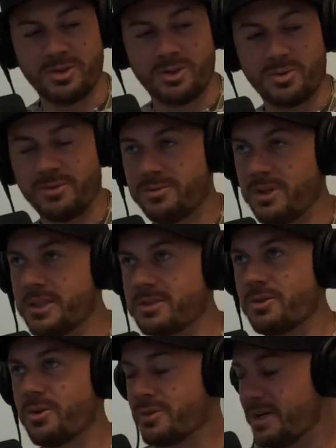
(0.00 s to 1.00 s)
a little
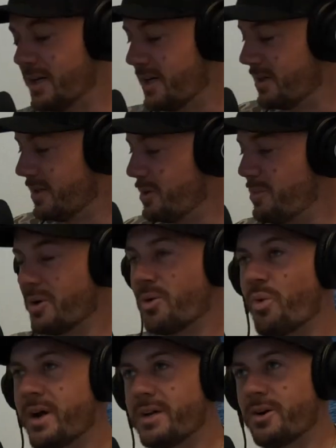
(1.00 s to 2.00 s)
reflector on there, and you put a
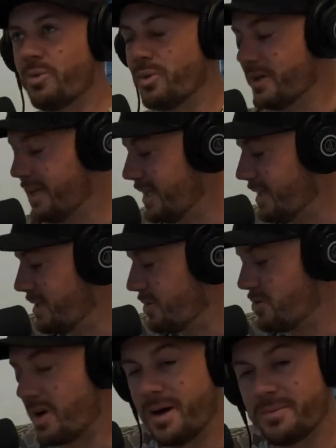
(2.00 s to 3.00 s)
weight on one end and you
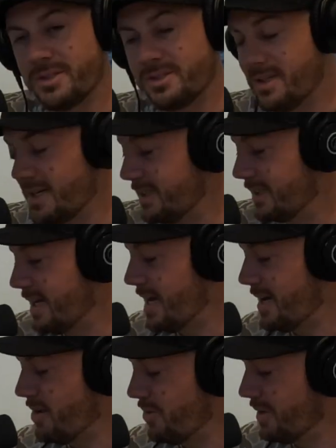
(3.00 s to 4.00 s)
drop this thing
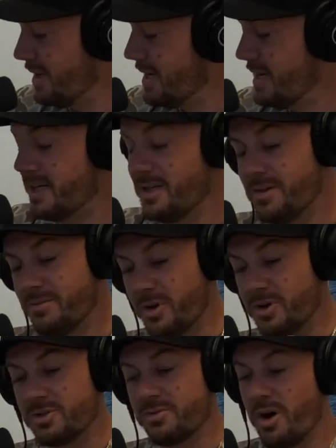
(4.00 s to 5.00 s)
down.
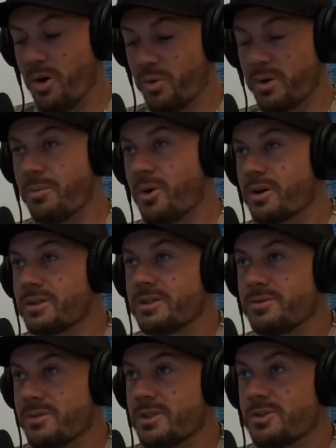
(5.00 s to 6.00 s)
First of all, I want to mark
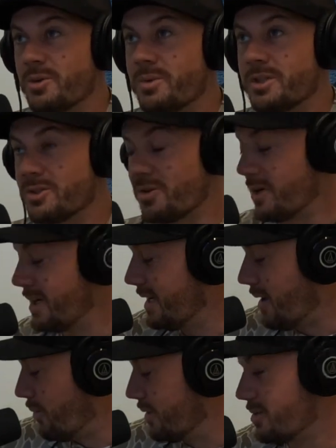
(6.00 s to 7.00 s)
these fish on my screen.
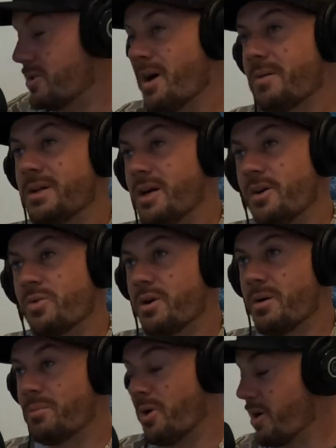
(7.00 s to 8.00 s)
I want to drop it down where
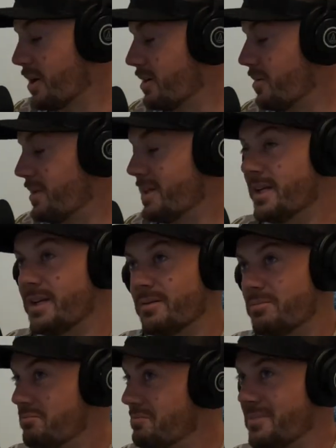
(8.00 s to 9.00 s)
I'm marking them, and then
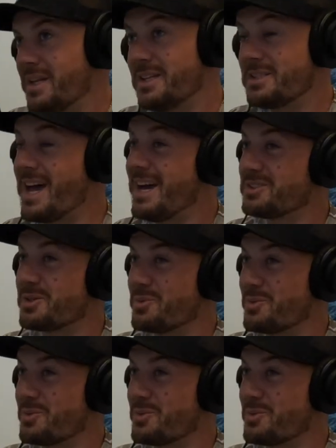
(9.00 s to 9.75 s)
it's actually